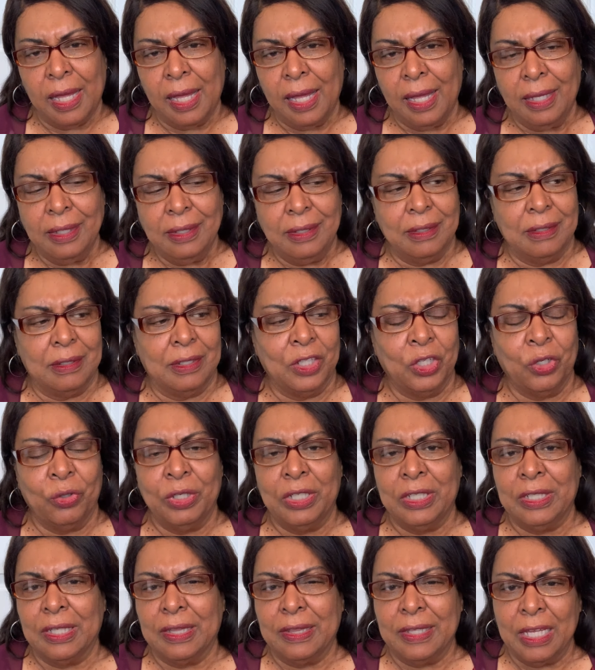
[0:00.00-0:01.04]
I didn't learn
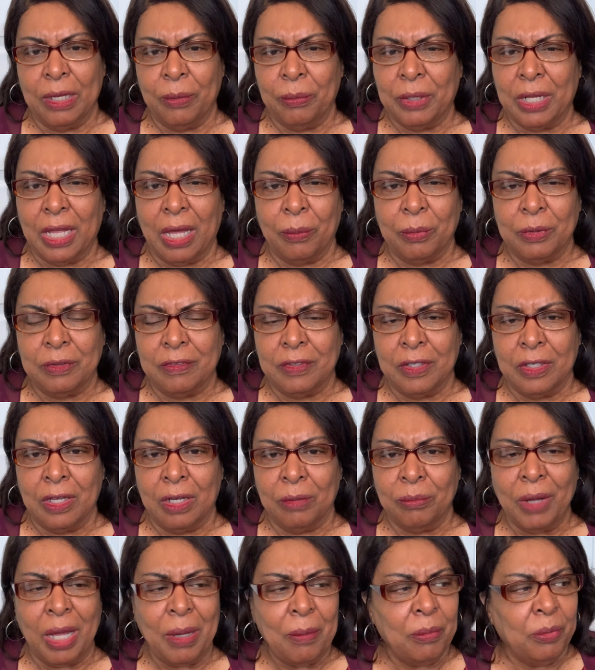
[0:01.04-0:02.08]
anything when I was
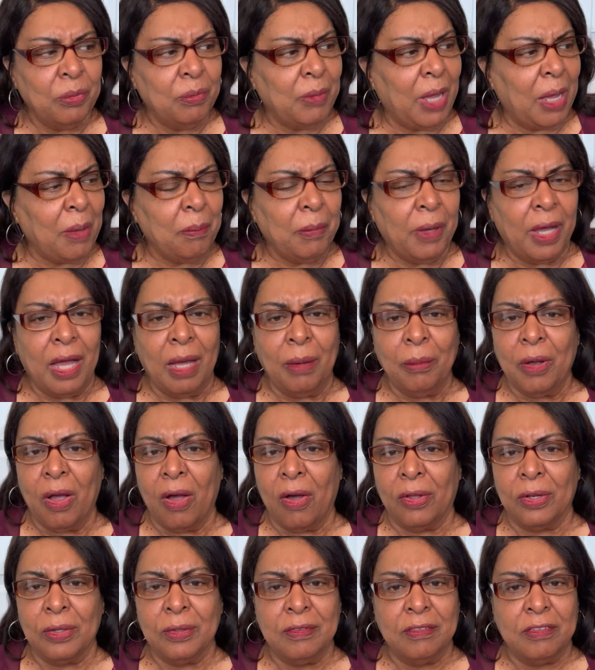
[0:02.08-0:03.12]
young. My, when my mom
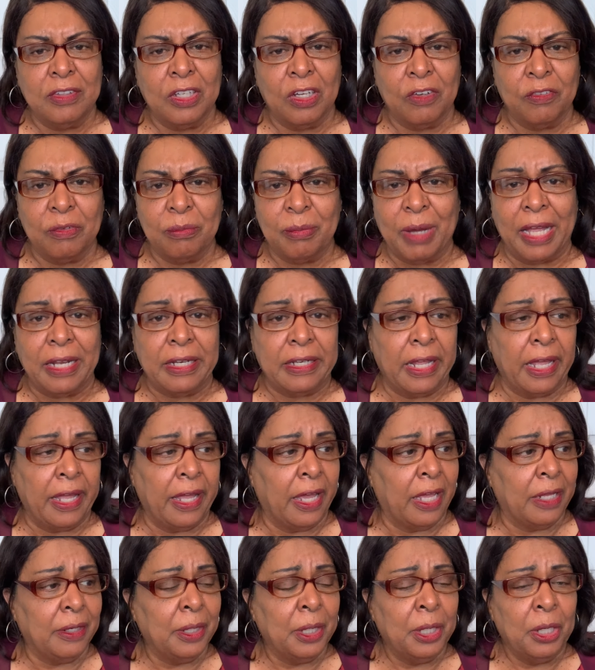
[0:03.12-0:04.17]
called herself and my
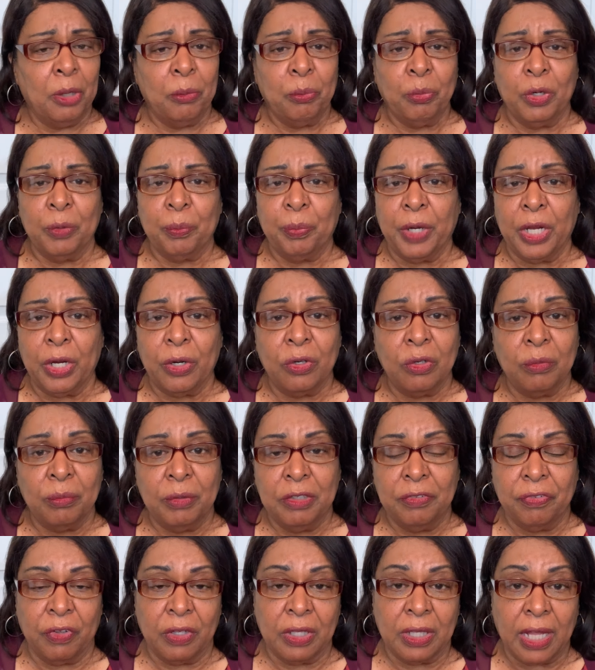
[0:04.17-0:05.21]
dad preparing me
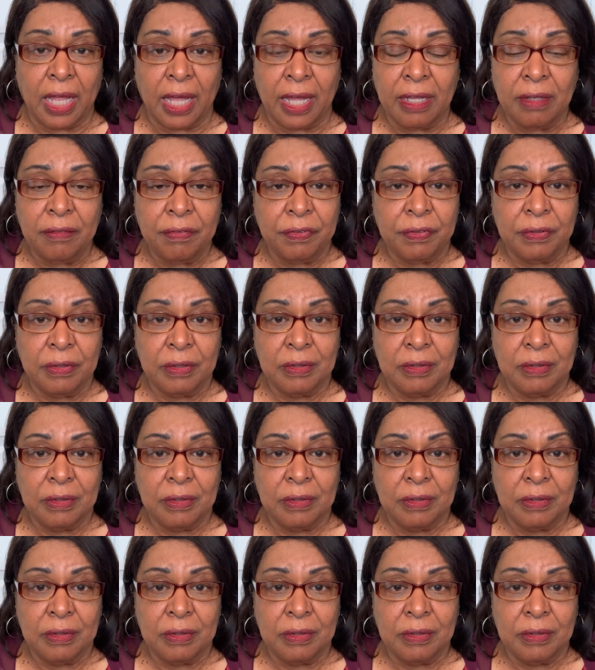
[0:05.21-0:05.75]
for life,